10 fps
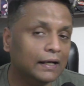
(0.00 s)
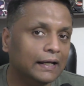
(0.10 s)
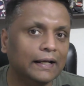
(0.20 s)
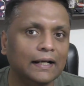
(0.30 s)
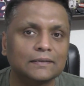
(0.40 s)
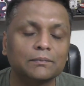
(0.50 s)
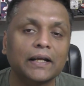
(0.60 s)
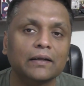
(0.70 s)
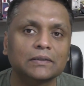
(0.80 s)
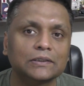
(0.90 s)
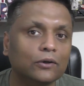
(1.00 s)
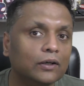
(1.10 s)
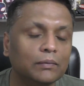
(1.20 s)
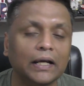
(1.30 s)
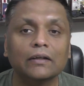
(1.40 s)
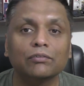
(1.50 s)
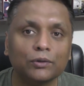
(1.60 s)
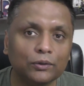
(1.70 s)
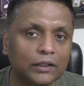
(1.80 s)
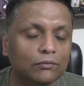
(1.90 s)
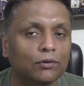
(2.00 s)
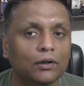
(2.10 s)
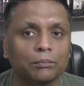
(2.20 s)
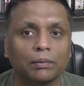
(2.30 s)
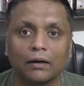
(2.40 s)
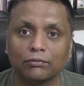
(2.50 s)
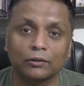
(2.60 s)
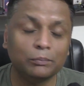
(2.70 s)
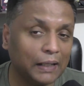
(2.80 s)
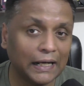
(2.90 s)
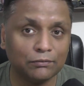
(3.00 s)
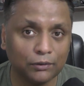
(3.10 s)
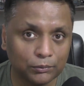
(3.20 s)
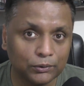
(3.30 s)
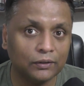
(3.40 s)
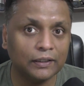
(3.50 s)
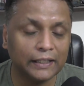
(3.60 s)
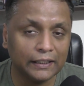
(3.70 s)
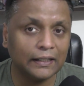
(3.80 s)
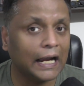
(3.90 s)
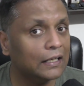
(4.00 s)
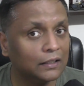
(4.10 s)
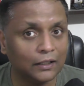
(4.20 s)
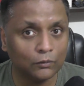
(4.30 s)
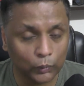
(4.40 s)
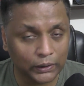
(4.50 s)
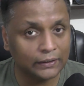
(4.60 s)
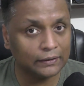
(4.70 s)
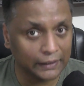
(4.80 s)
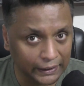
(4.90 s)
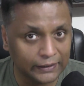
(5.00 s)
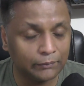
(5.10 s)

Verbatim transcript: Hey guys, my name is Saurabh and if you're looking for a powerful platform to create highly converting landing